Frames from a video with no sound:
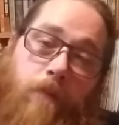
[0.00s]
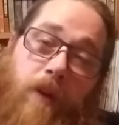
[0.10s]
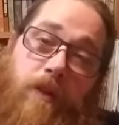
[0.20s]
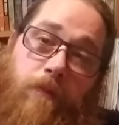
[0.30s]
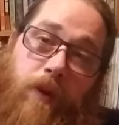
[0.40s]

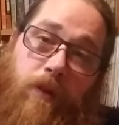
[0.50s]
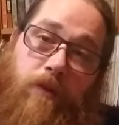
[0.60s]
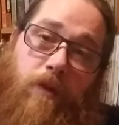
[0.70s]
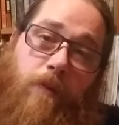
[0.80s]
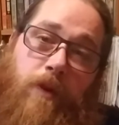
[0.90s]
makes them peel
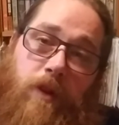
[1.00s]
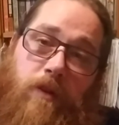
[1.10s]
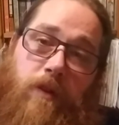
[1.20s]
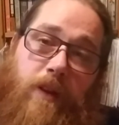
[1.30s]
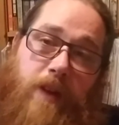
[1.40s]
so much
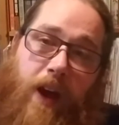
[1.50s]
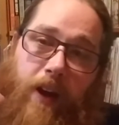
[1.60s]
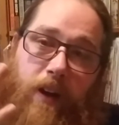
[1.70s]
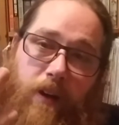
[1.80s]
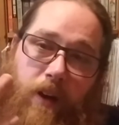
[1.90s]
easier. So that's
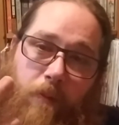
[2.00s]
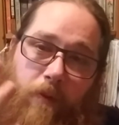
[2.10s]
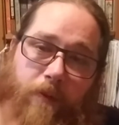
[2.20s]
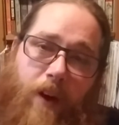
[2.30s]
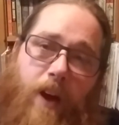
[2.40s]
hack number
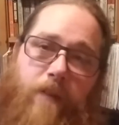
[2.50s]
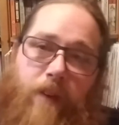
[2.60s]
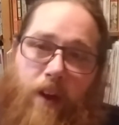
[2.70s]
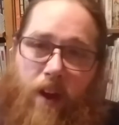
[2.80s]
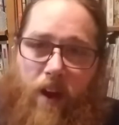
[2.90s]
5.
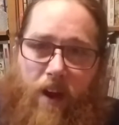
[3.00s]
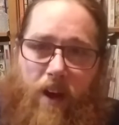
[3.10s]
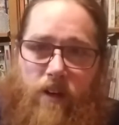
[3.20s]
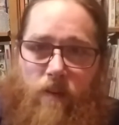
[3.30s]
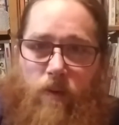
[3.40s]

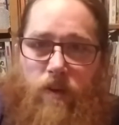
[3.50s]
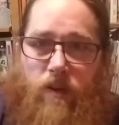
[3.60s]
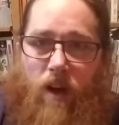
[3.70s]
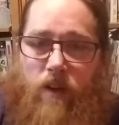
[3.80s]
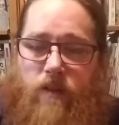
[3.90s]
Hack number
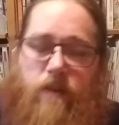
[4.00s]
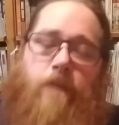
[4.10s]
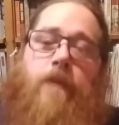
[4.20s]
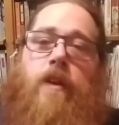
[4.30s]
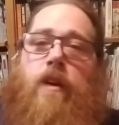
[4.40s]
6.
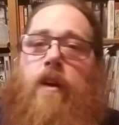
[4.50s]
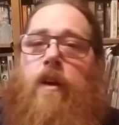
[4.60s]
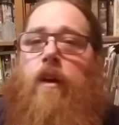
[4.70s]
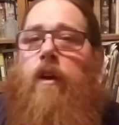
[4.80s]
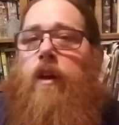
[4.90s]

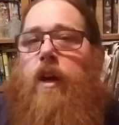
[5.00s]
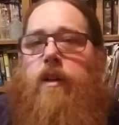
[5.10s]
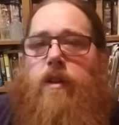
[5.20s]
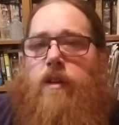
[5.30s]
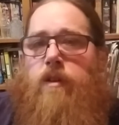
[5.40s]

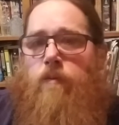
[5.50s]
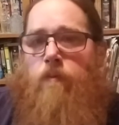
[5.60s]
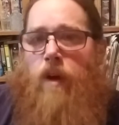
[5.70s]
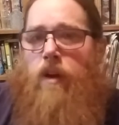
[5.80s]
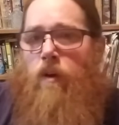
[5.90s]
It doesn't
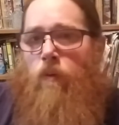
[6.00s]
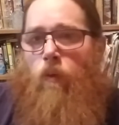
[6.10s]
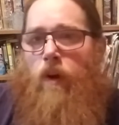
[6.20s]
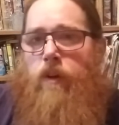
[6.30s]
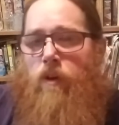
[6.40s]
matter
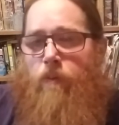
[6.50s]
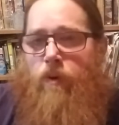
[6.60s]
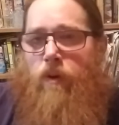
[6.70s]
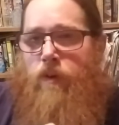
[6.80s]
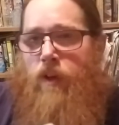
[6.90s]
what your
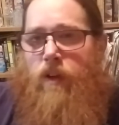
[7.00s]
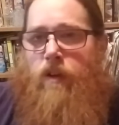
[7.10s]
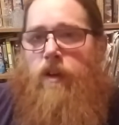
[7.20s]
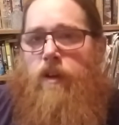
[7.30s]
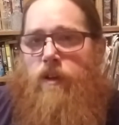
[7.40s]

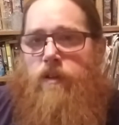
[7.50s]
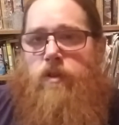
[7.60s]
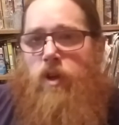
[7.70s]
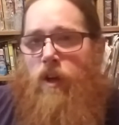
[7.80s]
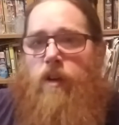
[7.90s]
protein is,
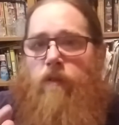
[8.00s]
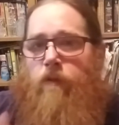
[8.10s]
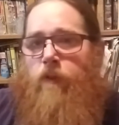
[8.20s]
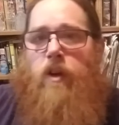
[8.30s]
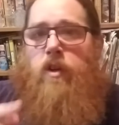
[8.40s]
chicken,
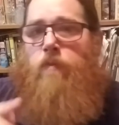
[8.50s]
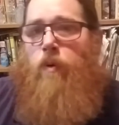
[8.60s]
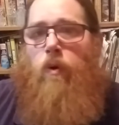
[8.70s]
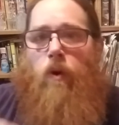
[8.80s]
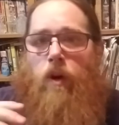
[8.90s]
fish,
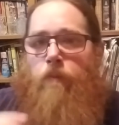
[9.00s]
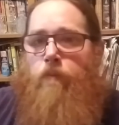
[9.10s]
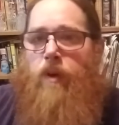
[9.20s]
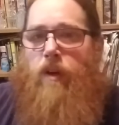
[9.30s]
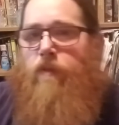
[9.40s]
pork,
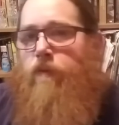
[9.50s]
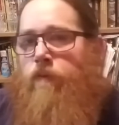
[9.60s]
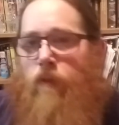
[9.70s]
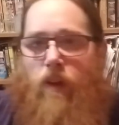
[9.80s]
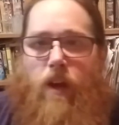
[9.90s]
beef,
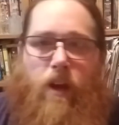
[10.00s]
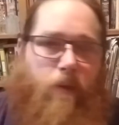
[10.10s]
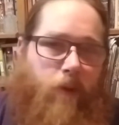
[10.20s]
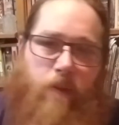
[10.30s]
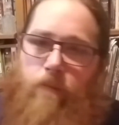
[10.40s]

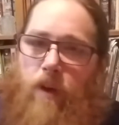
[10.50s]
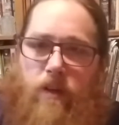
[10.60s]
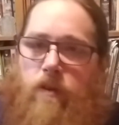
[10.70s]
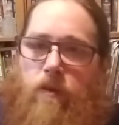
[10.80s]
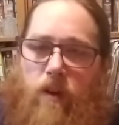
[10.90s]
lamb, it
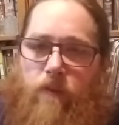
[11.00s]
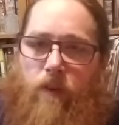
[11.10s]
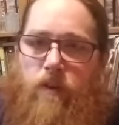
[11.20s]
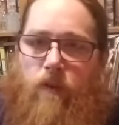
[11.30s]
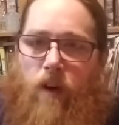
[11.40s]
makes no
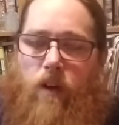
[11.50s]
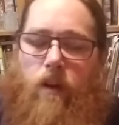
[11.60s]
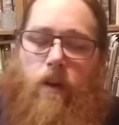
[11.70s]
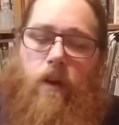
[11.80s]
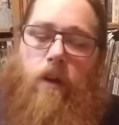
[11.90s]
difference, right?
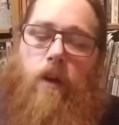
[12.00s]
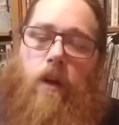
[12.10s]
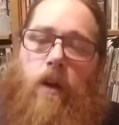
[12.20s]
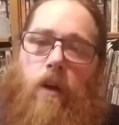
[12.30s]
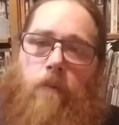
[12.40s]

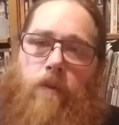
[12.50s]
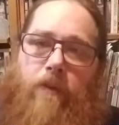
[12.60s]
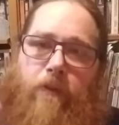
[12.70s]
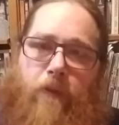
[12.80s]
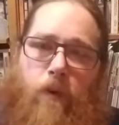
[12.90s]

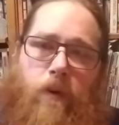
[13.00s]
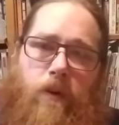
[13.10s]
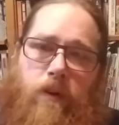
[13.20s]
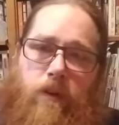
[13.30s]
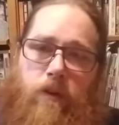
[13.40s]

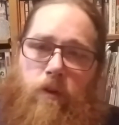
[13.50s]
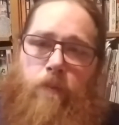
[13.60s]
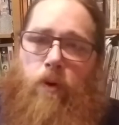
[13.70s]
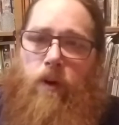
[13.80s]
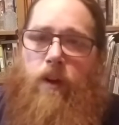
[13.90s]
Before you
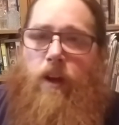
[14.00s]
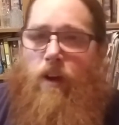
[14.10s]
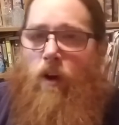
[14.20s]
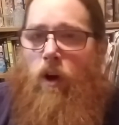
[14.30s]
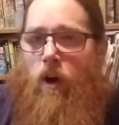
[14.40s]
put it in
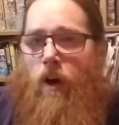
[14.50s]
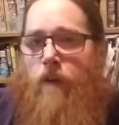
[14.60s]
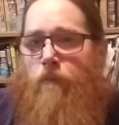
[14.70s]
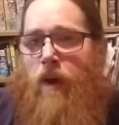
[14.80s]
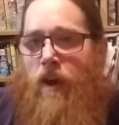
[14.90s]
a
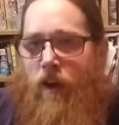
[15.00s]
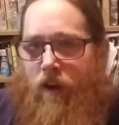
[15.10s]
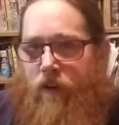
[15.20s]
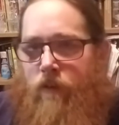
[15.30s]
hot pan,